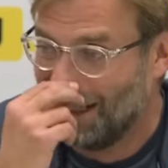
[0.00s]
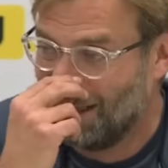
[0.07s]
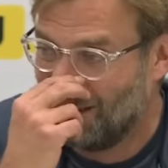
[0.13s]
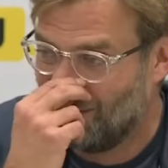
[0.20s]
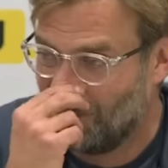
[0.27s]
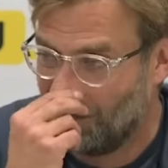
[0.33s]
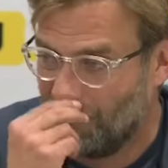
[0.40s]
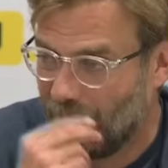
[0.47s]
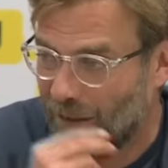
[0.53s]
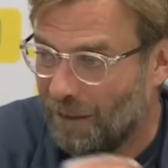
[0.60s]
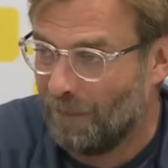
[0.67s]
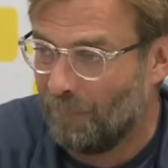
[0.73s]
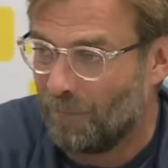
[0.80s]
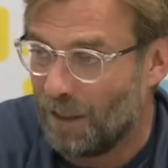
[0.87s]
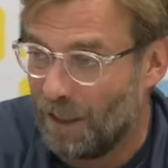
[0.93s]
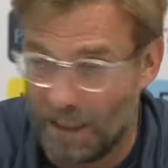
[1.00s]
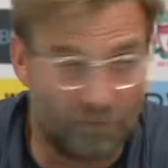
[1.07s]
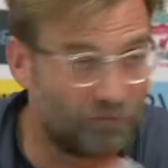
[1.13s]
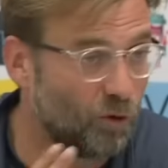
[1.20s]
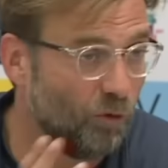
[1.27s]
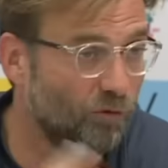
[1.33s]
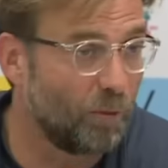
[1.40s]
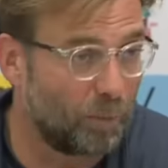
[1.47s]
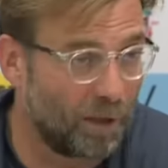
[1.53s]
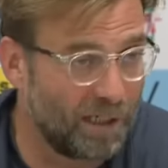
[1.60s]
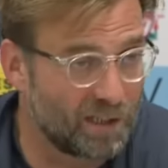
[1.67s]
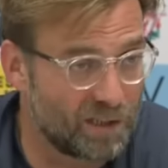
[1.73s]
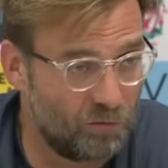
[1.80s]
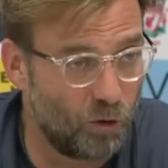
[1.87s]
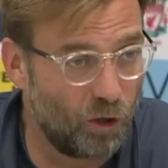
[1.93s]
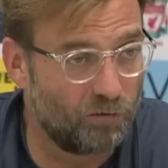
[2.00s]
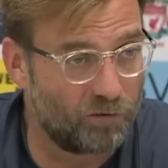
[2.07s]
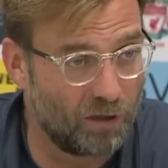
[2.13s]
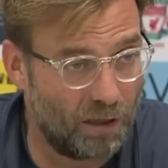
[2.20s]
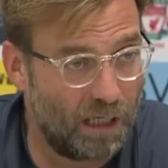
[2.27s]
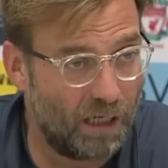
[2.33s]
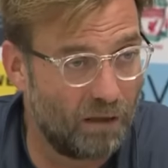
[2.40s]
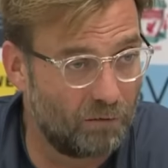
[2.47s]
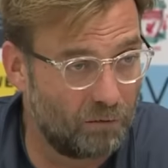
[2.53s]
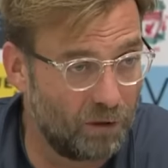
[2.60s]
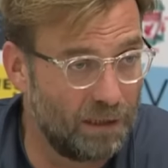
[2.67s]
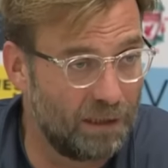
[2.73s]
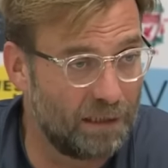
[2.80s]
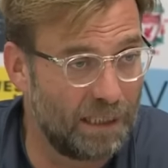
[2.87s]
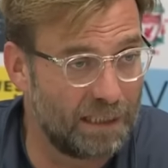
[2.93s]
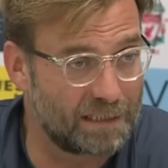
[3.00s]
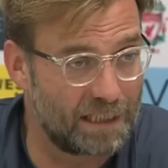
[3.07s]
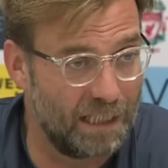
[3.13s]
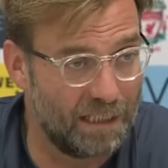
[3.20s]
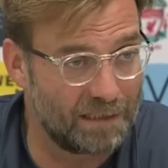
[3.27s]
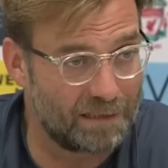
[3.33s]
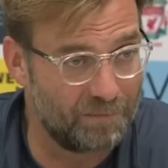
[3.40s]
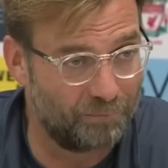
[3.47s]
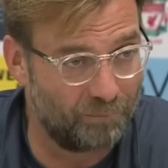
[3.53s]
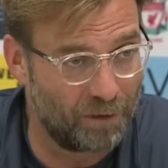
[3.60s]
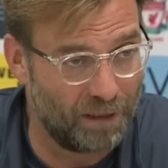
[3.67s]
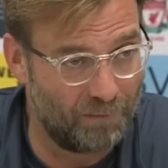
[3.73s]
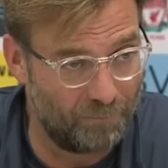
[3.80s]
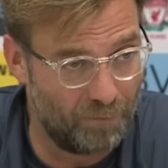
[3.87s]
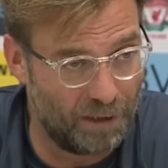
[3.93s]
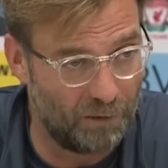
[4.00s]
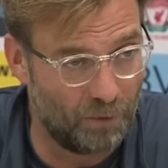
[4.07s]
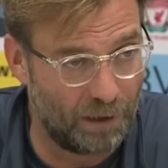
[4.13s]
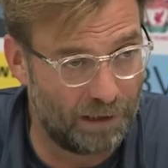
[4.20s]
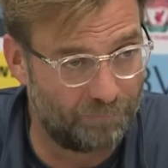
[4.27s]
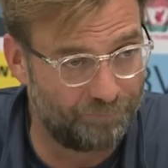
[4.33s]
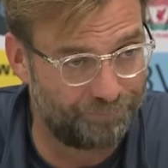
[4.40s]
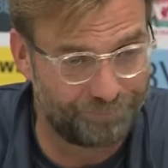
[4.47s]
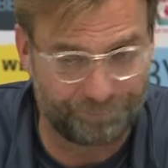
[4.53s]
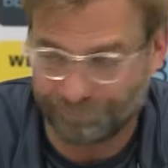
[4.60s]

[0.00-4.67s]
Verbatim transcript: Um, and a few of the players involved are really nice guys, meanwhile.